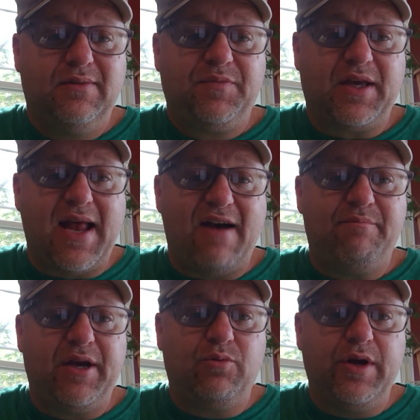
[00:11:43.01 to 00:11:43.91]
can have
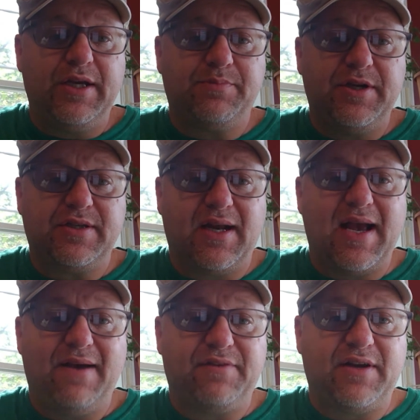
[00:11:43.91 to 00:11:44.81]
big weeks, but he's going
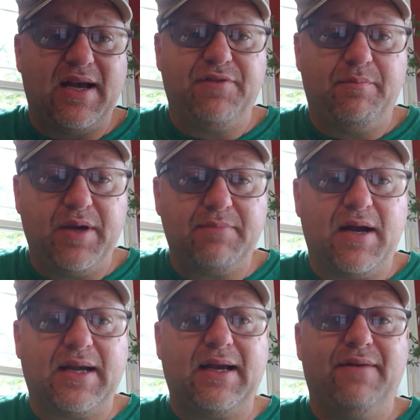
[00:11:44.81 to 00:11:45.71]
to have the big
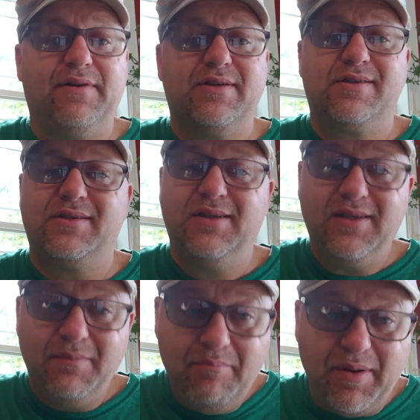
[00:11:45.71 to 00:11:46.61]
Mike Evans,
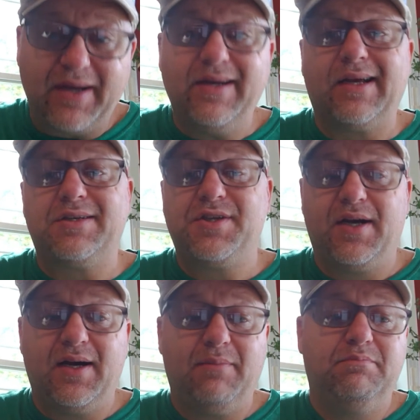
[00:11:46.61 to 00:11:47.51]
big Nick
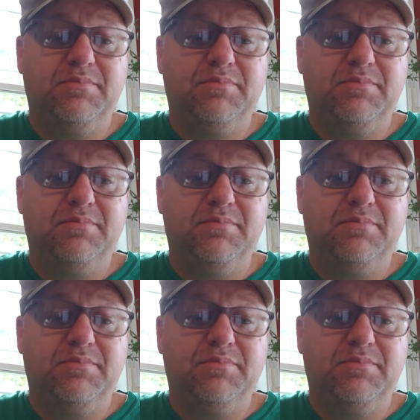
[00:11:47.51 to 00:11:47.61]
Chubb.